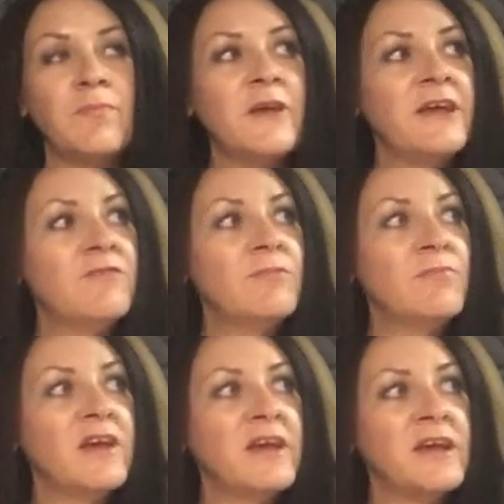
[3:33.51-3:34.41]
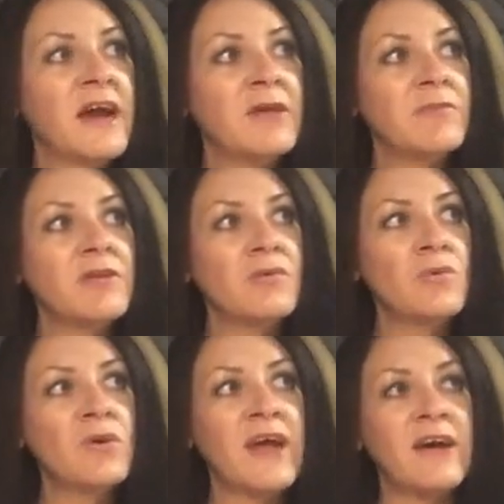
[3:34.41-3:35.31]
even being able to
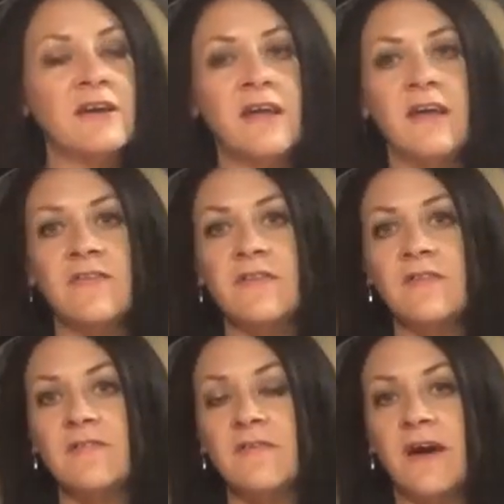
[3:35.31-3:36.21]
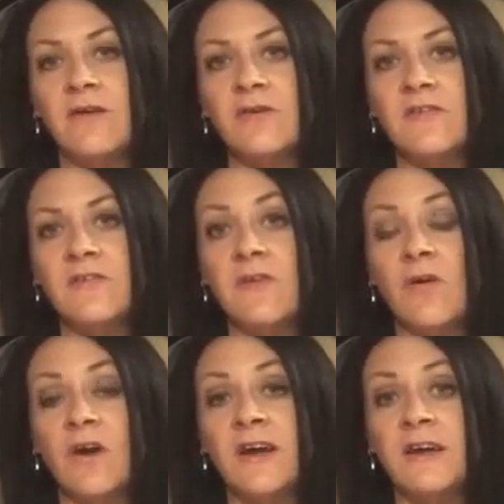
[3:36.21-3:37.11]
look out at the starry
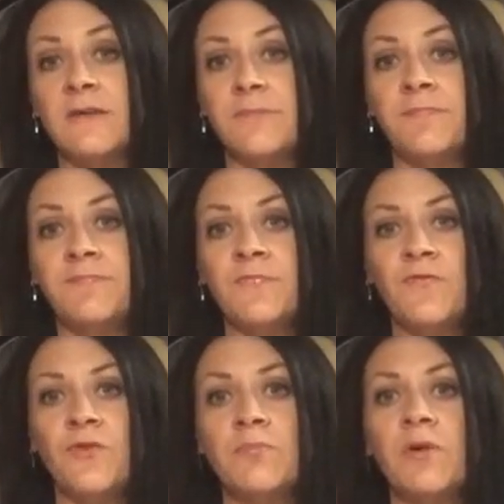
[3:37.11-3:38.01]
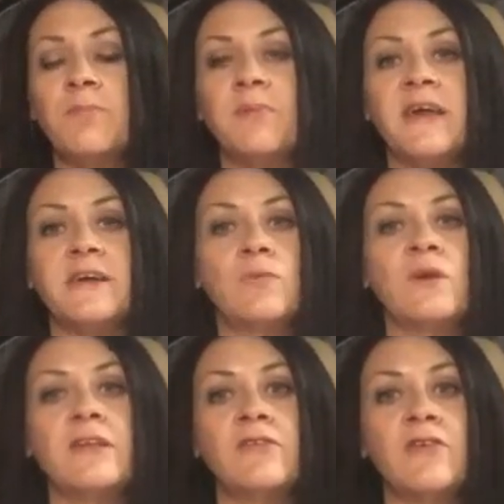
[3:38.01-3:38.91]
sky from my bed
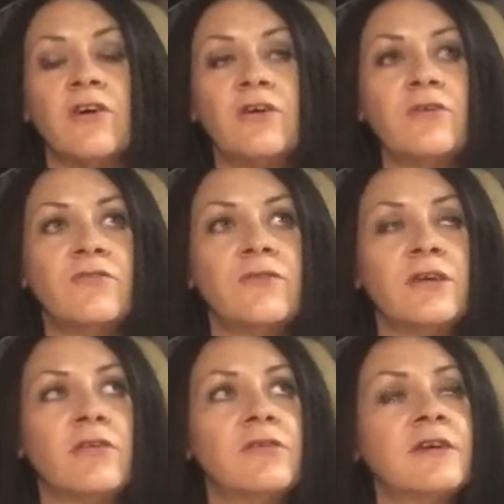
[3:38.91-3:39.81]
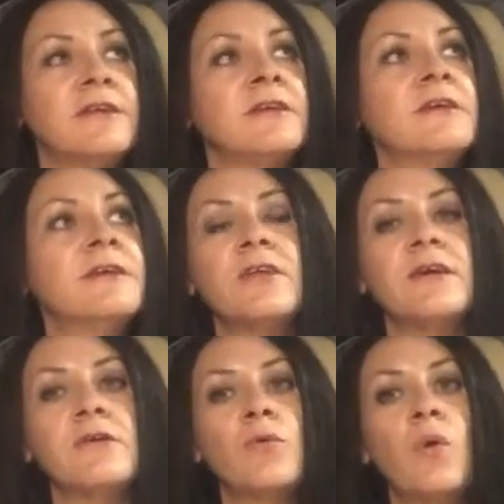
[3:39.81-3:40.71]
window overnight.
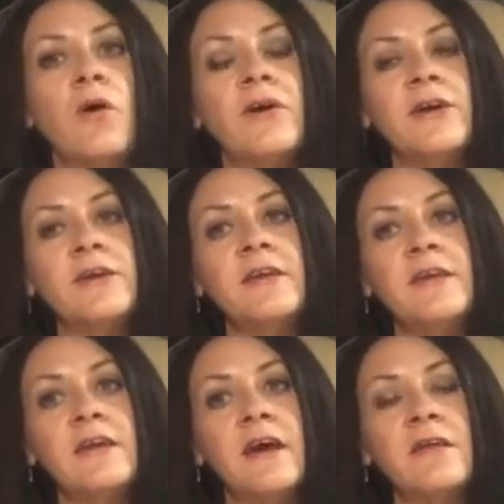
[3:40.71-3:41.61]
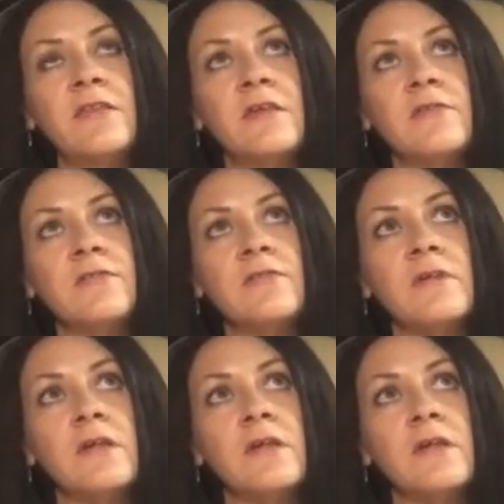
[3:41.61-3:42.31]
Being quiet here, there's